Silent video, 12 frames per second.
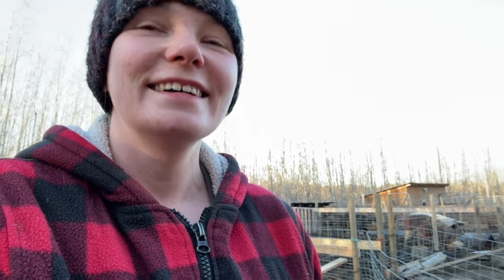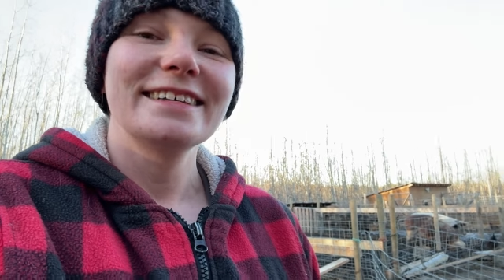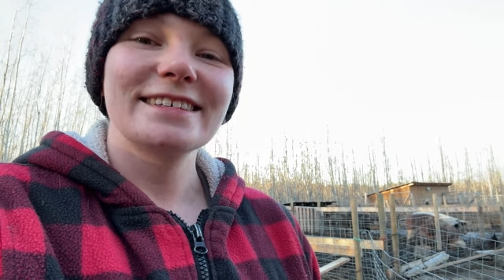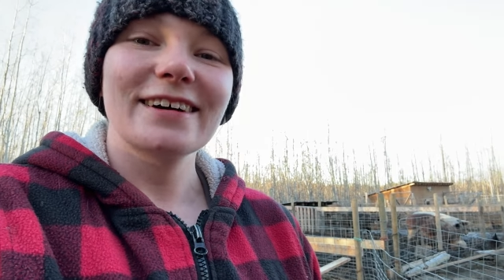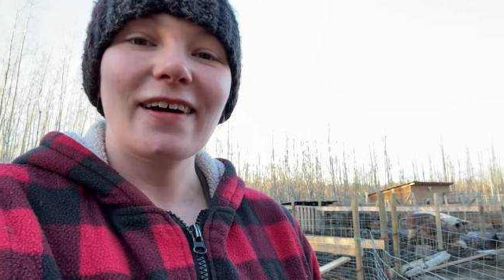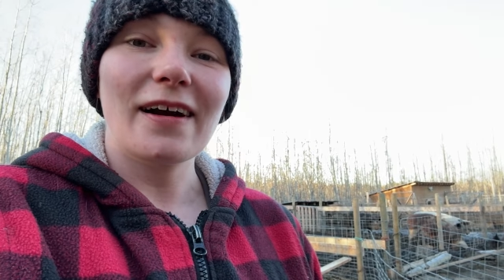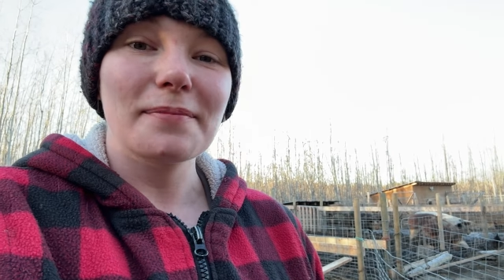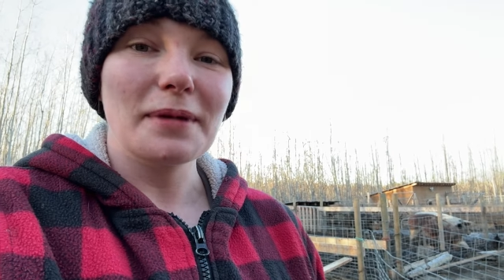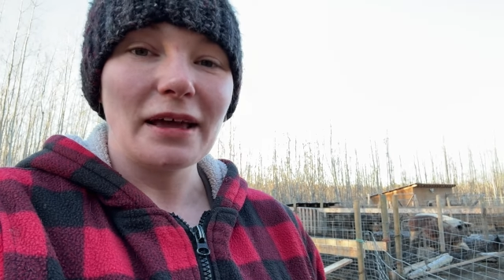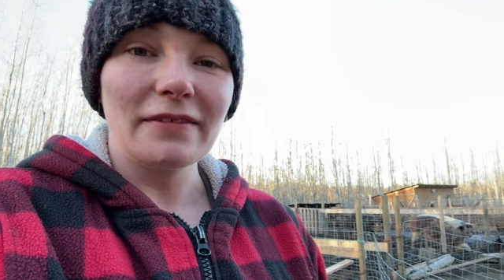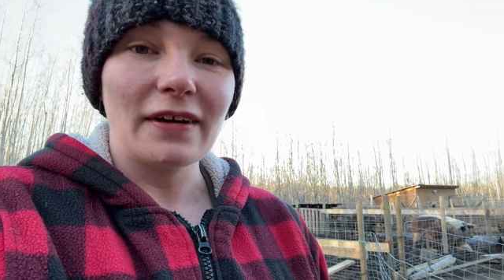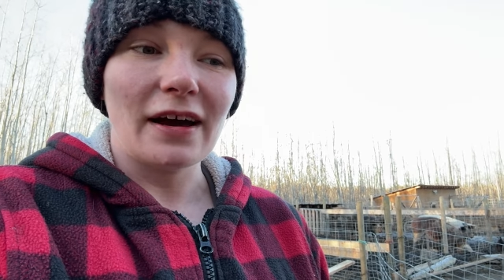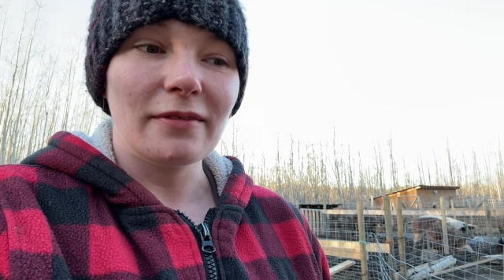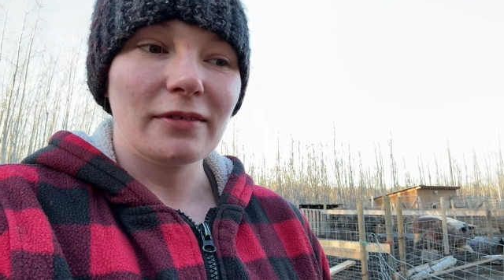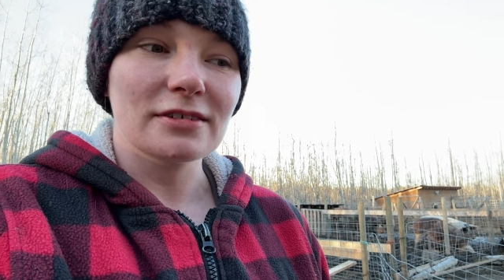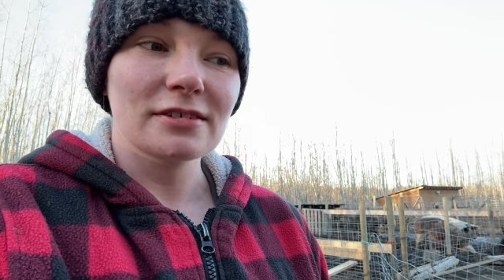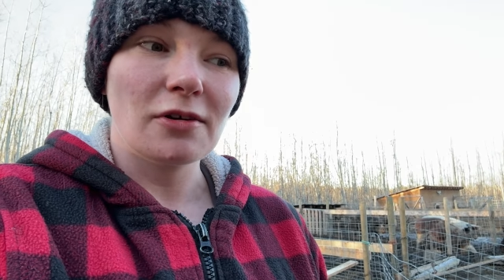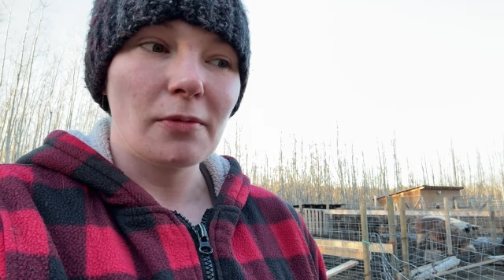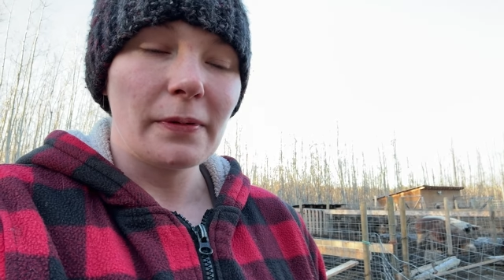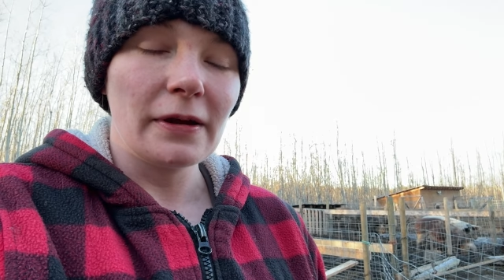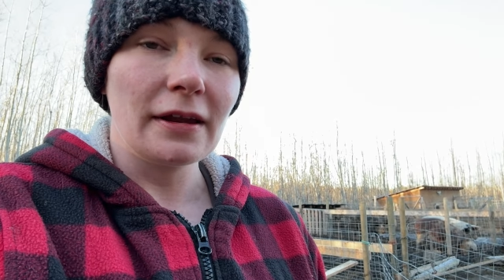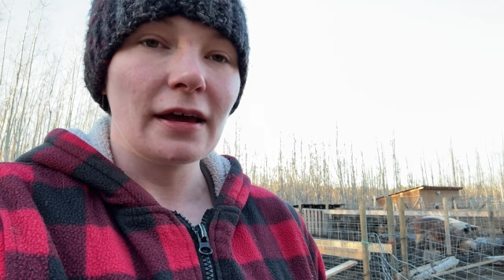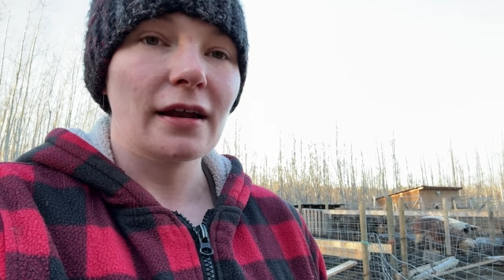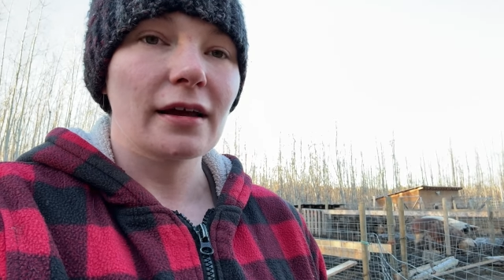So our main vet wasn't open,
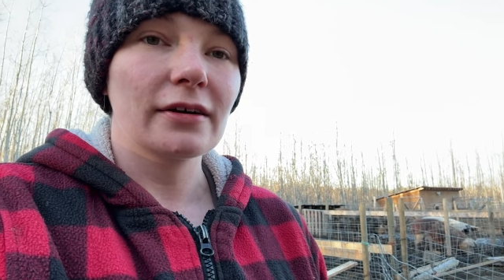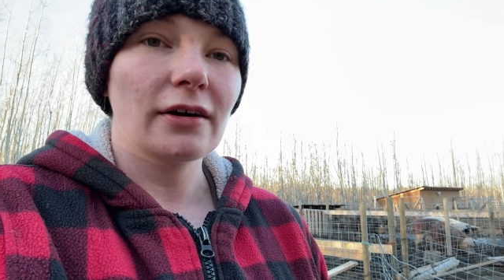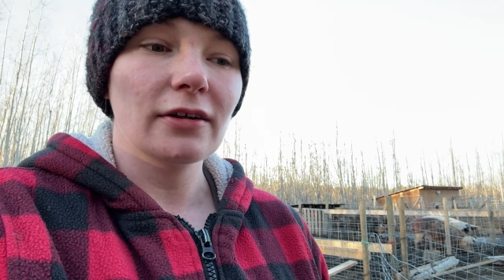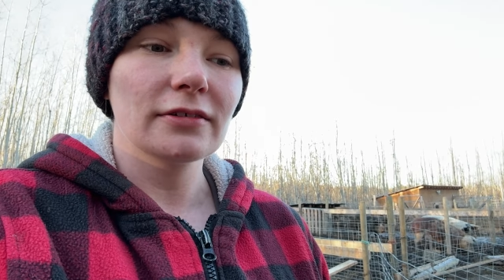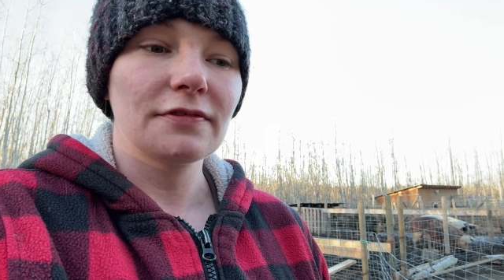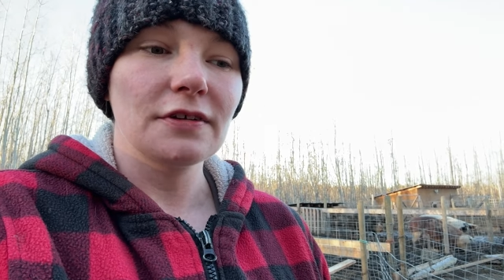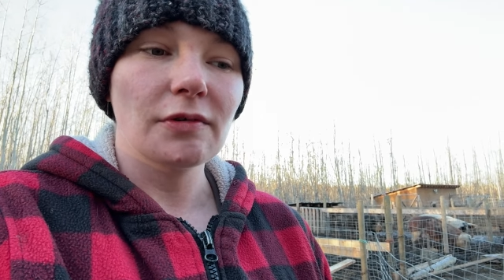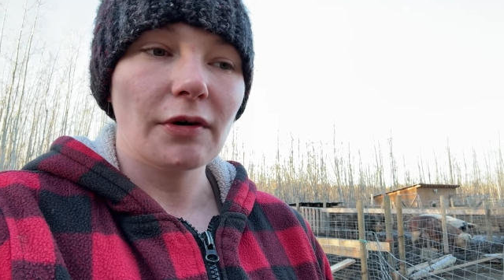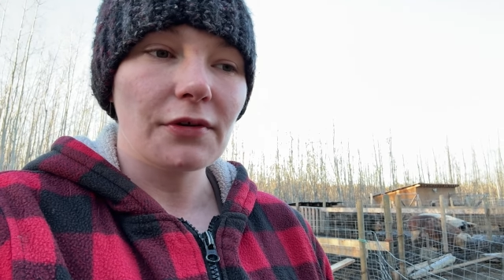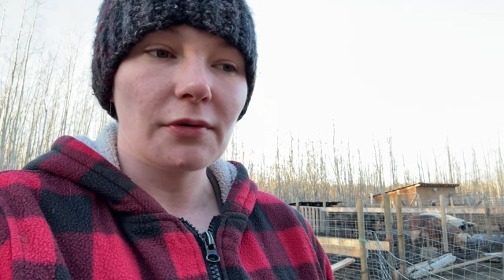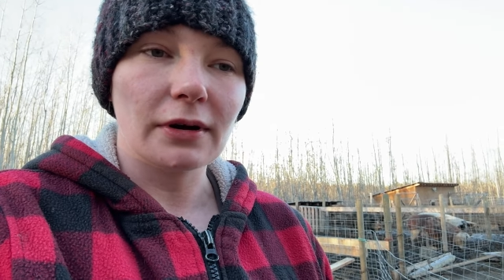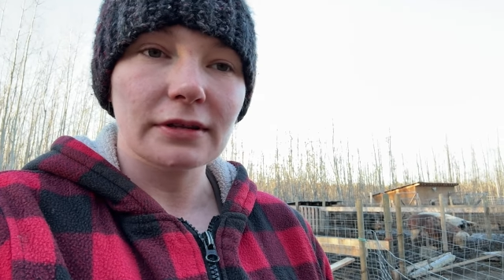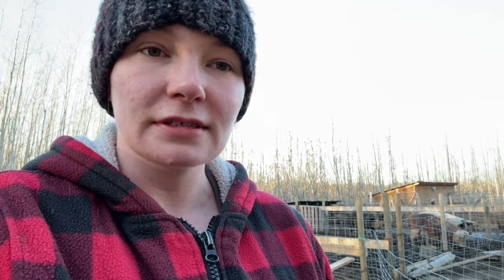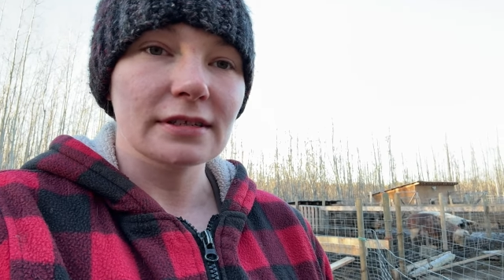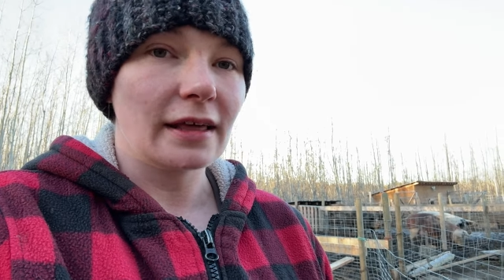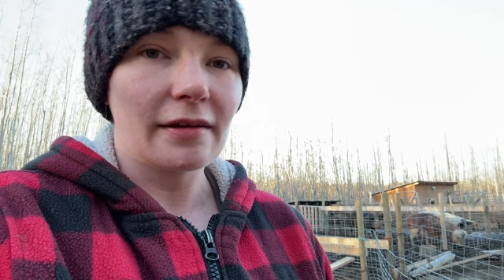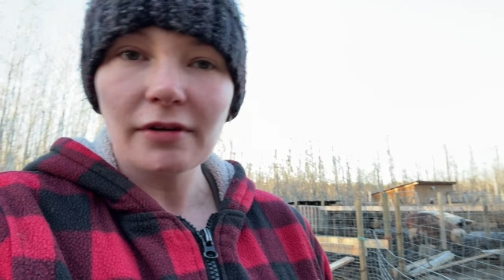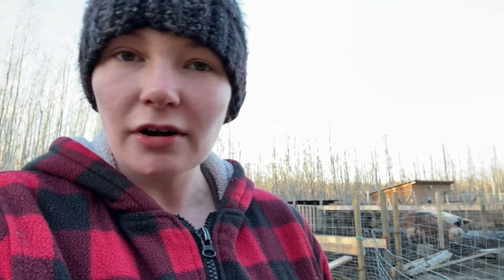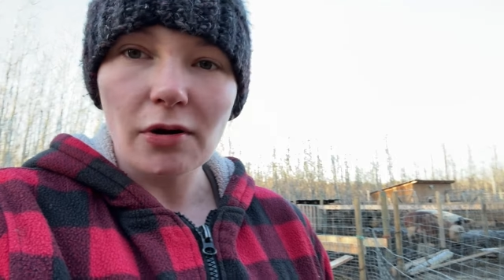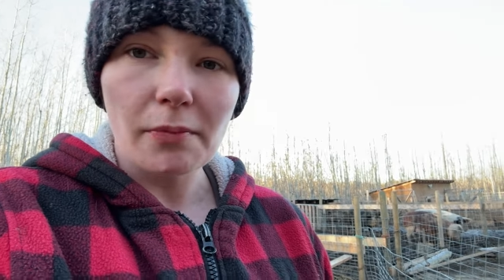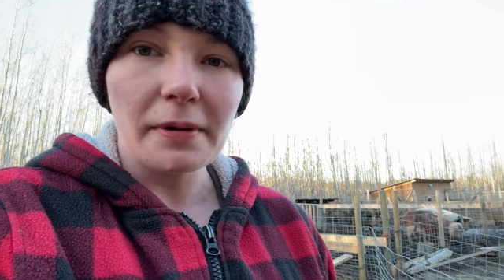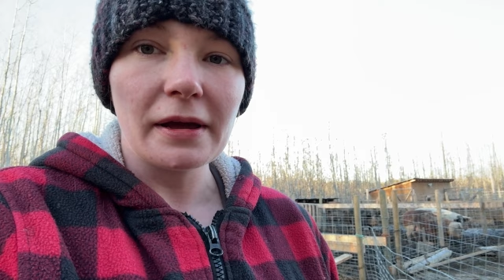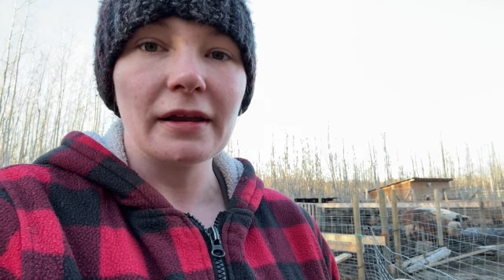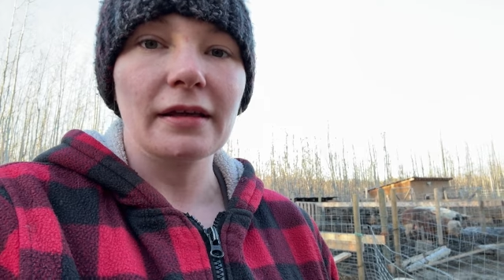and I called a few other ones, and they weren't
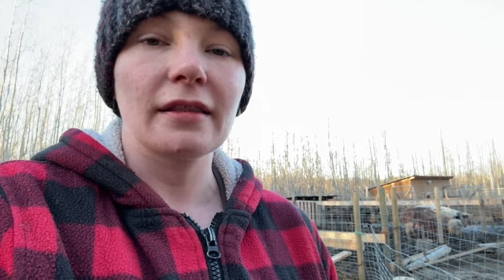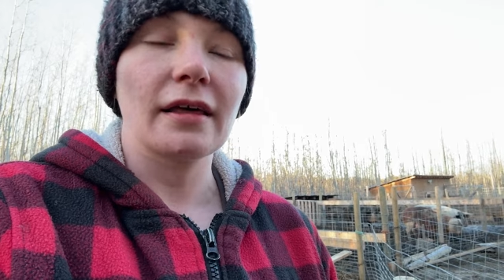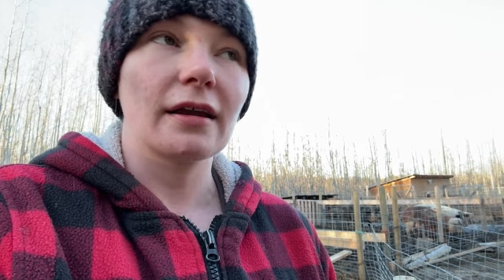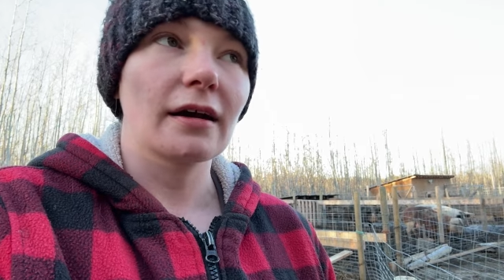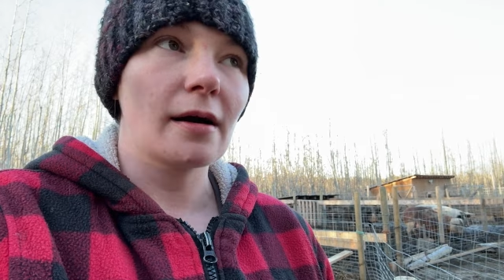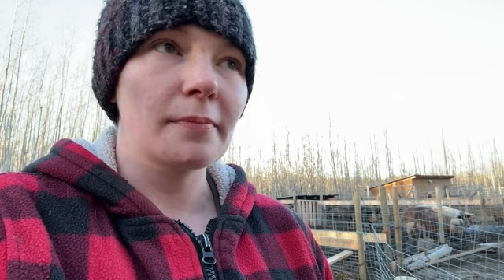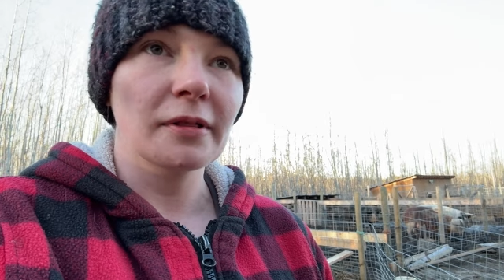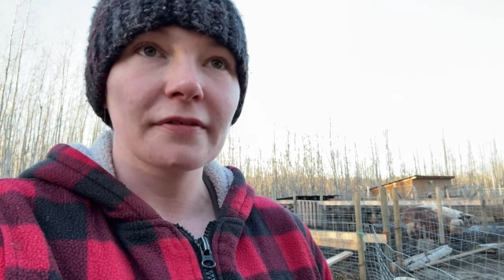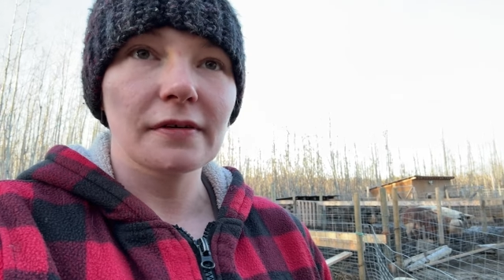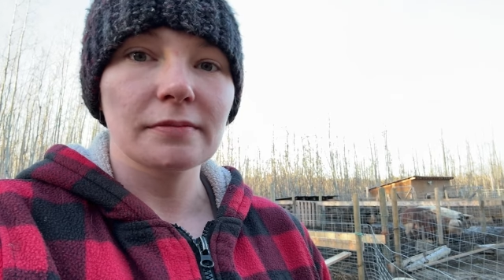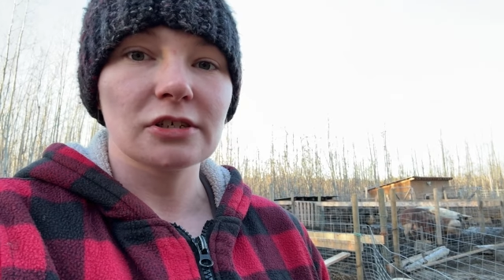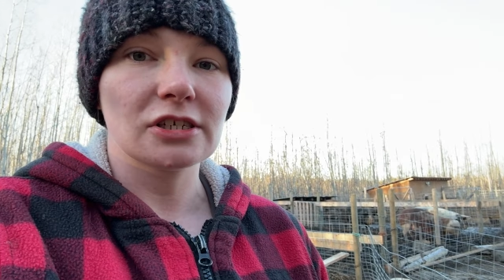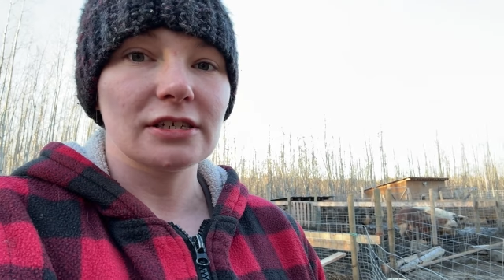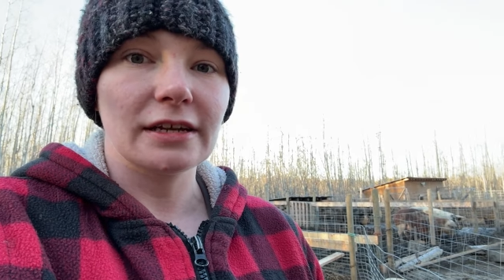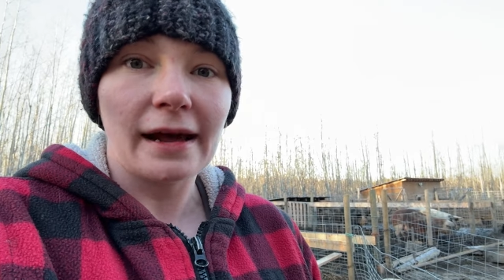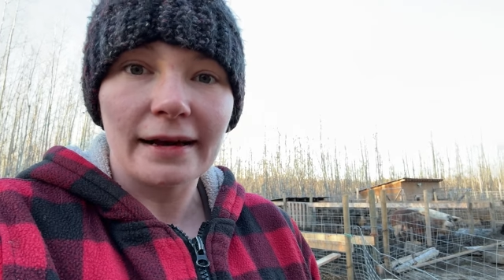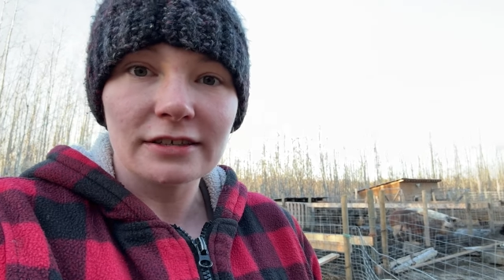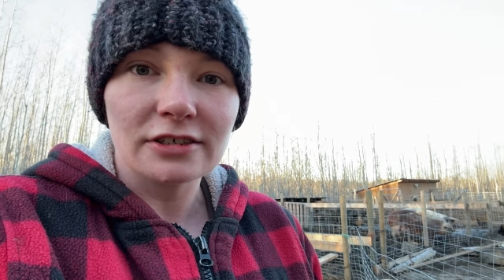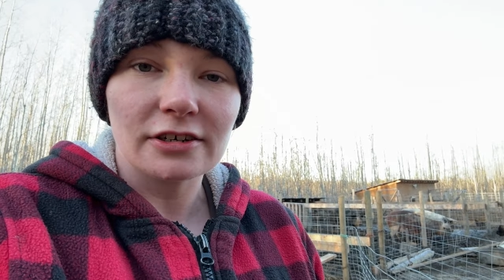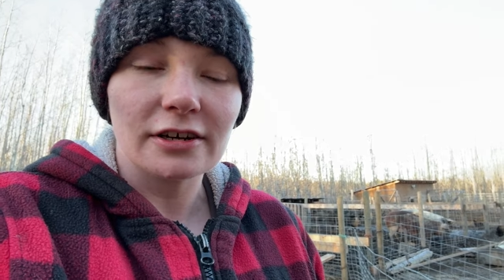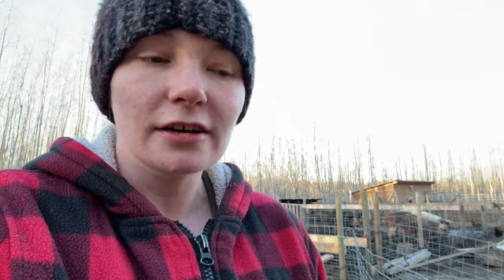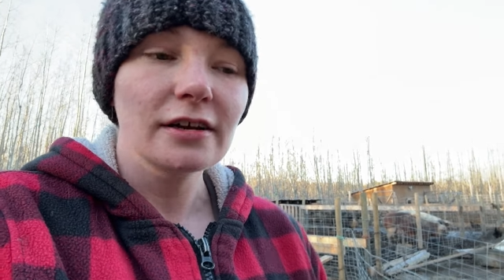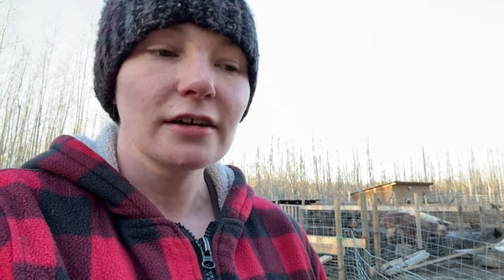open, and then a couple of them just didn't answer.